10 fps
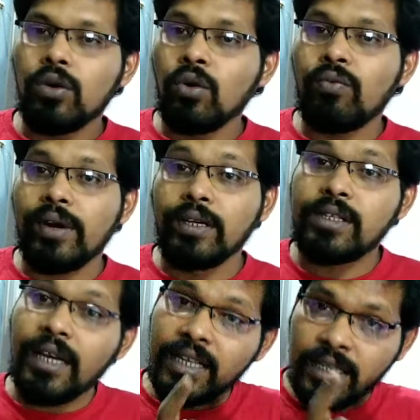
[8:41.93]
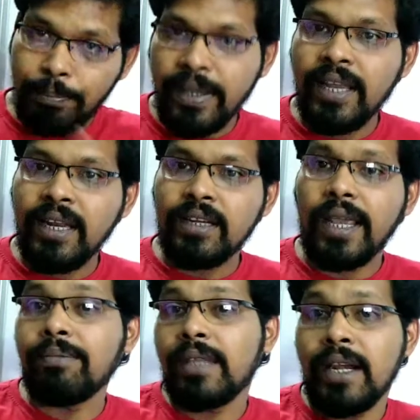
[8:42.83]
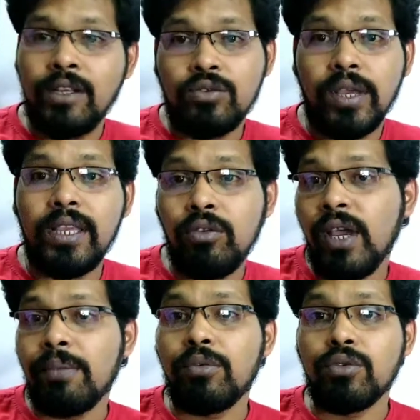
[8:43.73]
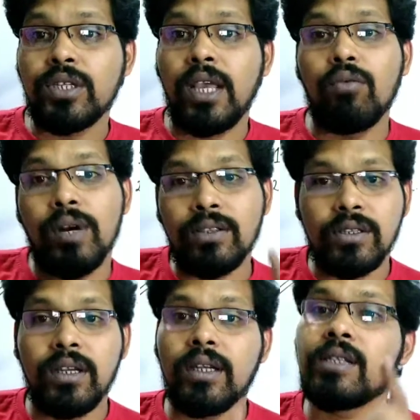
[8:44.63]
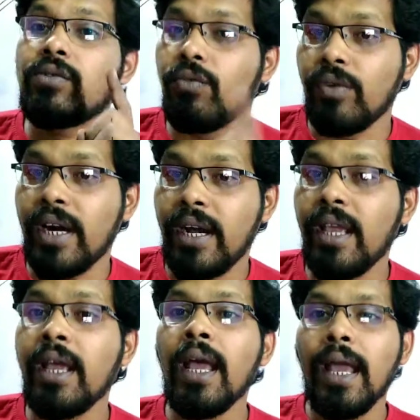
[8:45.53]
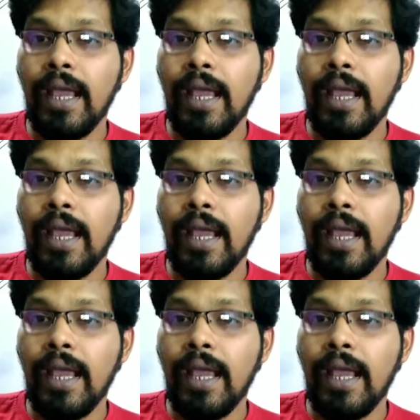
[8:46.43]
No friends, it is the beginning time. That is why you have to say one sentence one day,